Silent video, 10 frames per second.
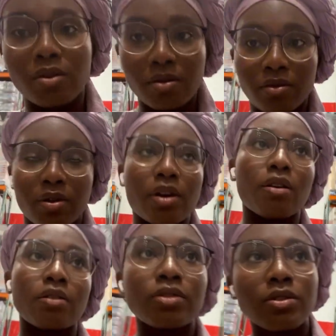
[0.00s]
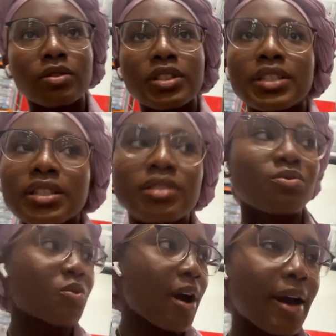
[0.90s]
Okay, so this is
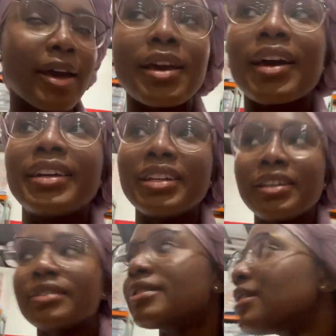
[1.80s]
why I need